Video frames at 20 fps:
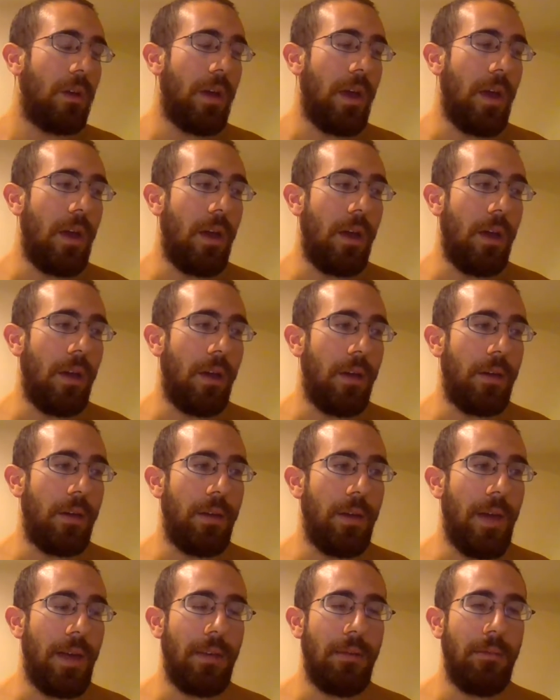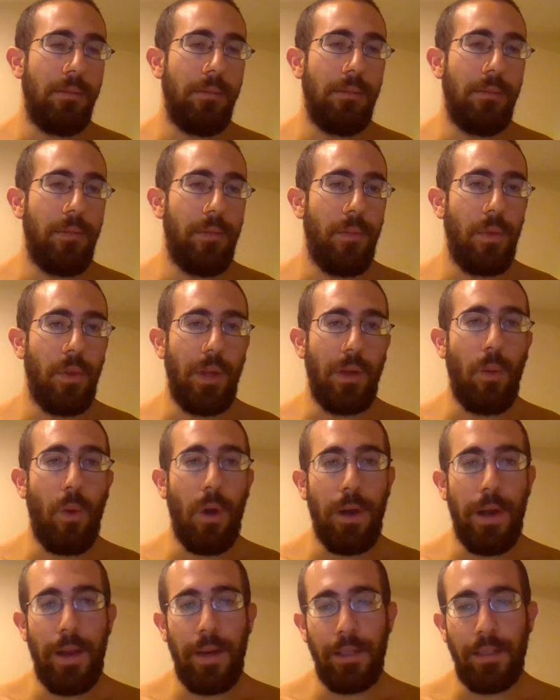at like
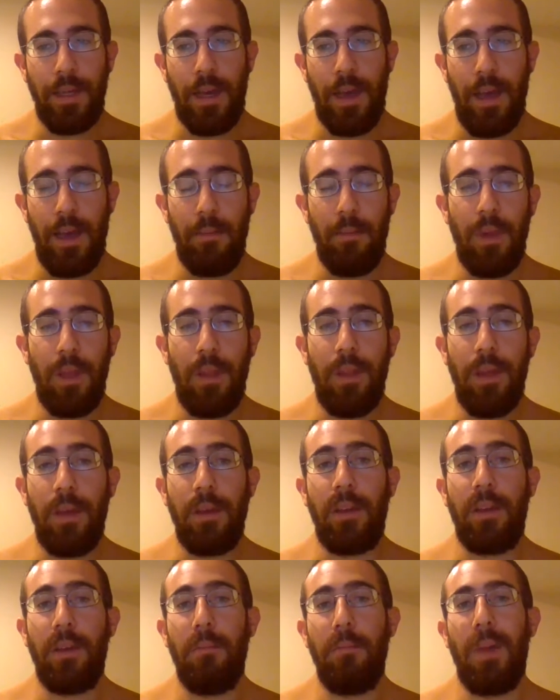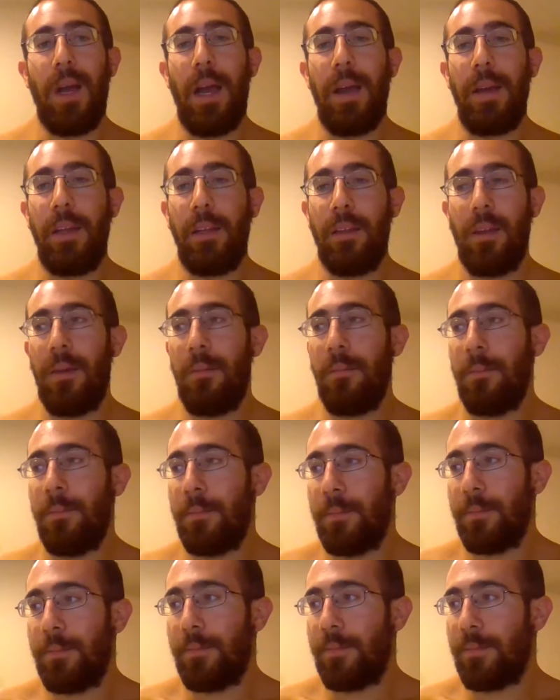one at a time, and then combining them,
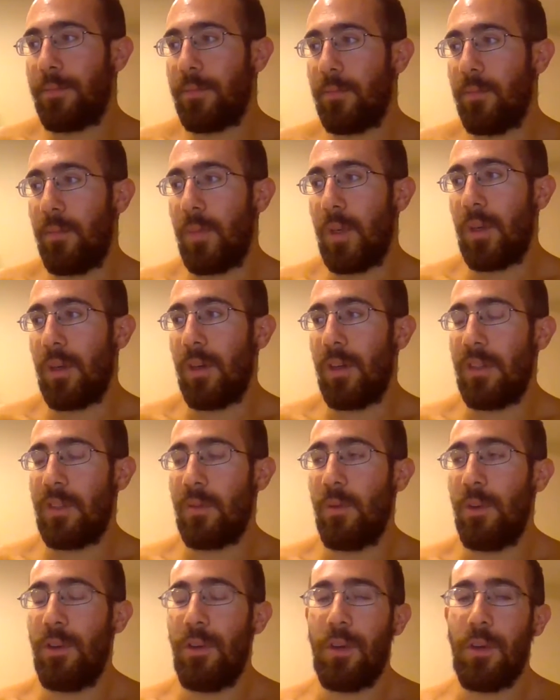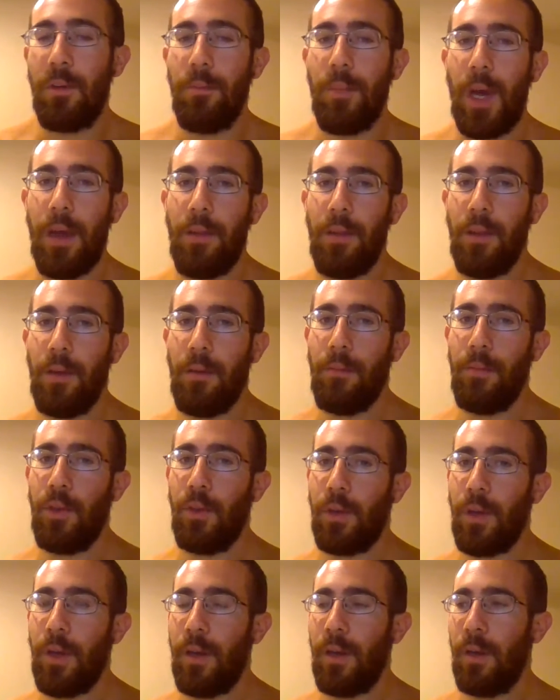because when you combine them you
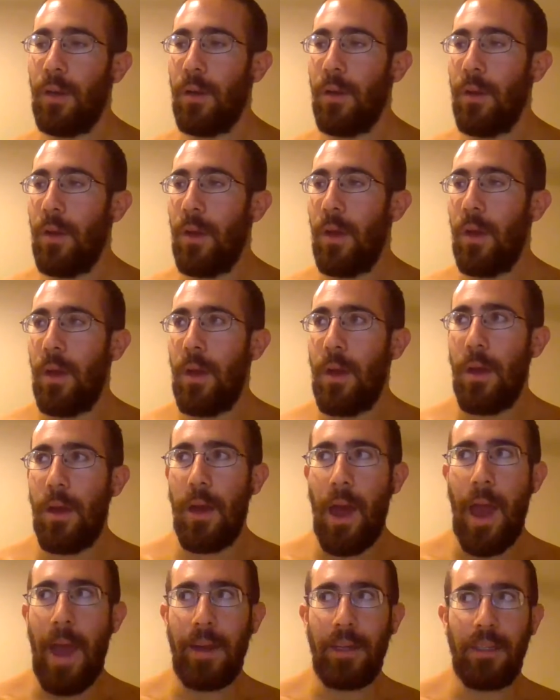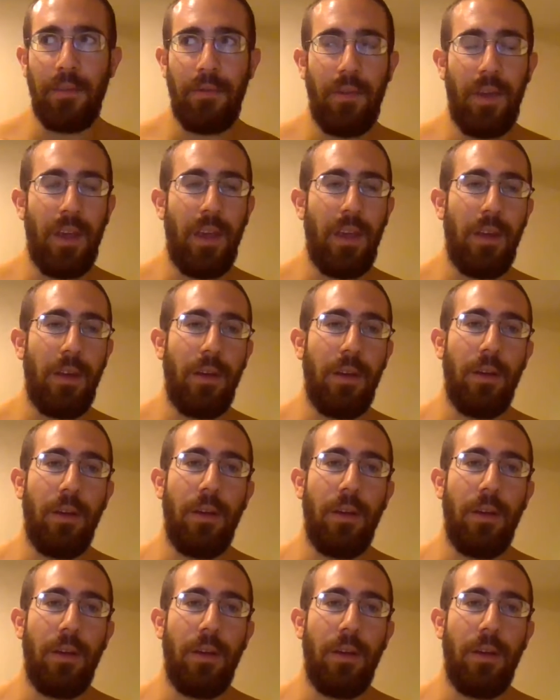kind of activate